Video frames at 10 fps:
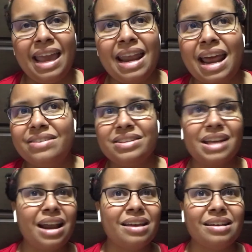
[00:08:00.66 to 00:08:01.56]
And I just
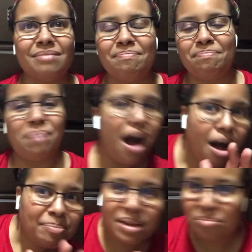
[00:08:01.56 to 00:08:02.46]
gotta
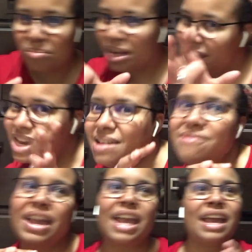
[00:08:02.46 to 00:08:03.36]
bob and
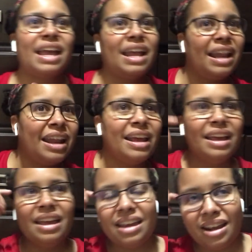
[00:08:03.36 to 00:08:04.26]
weave and,
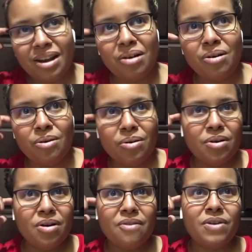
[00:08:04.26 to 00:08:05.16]

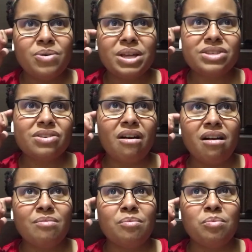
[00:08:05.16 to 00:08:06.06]
focus
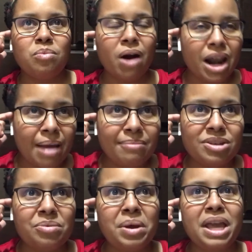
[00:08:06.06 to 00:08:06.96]
on what I'm
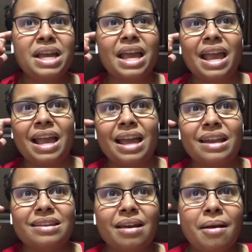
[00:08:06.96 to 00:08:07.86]
doing
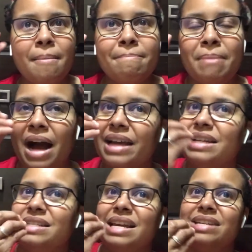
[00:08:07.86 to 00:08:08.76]
and my
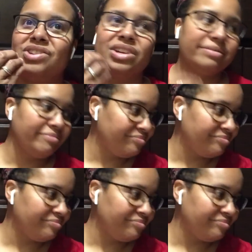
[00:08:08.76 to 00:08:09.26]
intention.